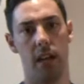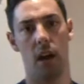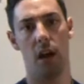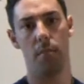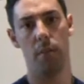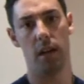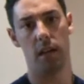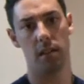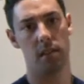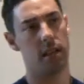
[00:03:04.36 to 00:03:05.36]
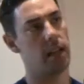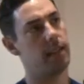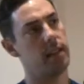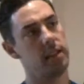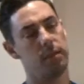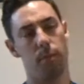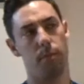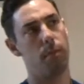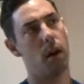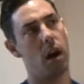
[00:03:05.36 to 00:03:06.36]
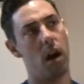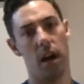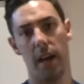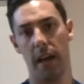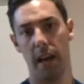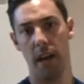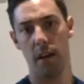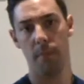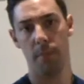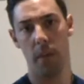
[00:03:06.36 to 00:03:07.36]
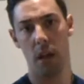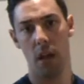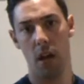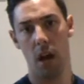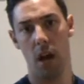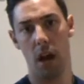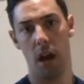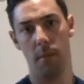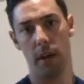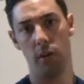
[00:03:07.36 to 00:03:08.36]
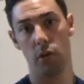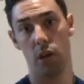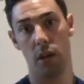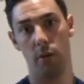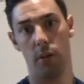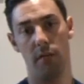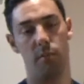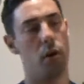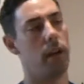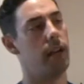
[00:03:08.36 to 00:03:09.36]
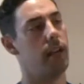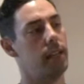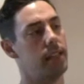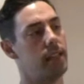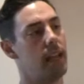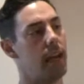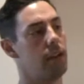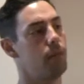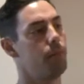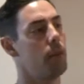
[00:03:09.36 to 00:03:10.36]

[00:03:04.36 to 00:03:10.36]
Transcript: compass in this part here, and I'll show you what I've put in it instead.